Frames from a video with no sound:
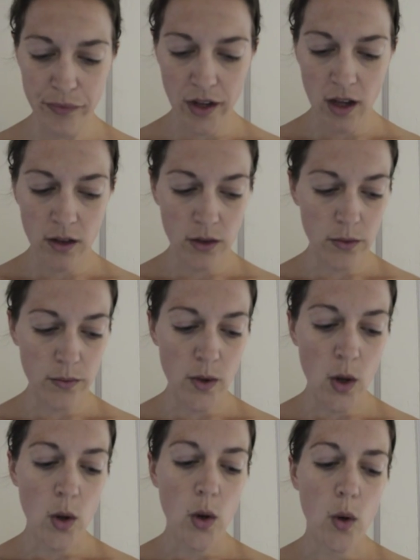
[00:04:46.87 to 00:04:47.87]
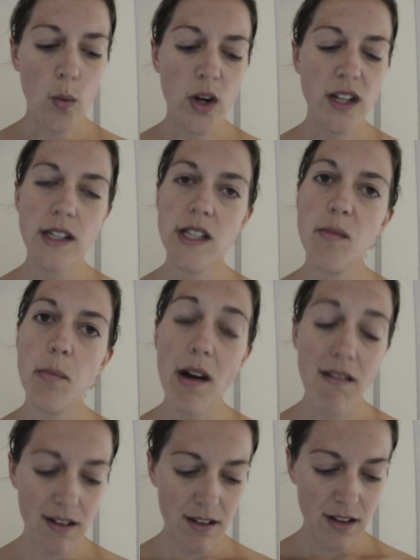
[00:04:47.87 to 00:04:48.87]
we're going to
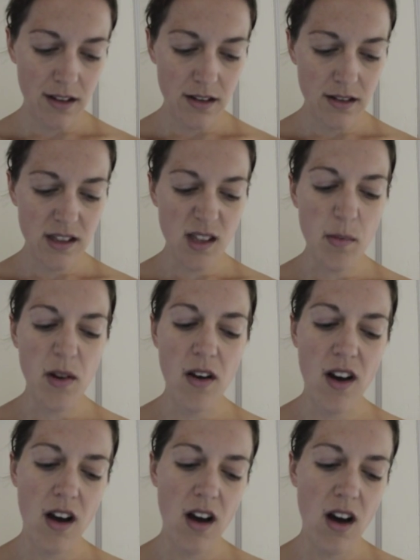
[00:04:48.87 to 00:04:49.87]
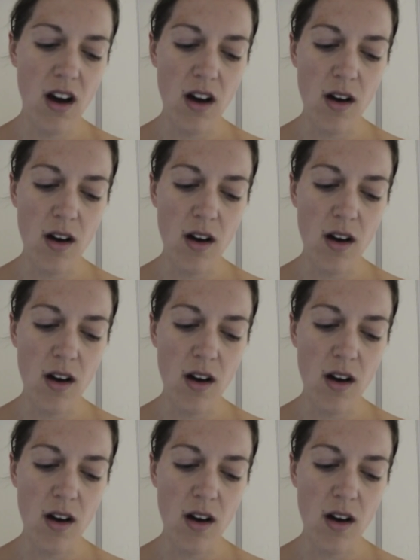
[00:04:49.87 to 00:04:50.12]
debunk some of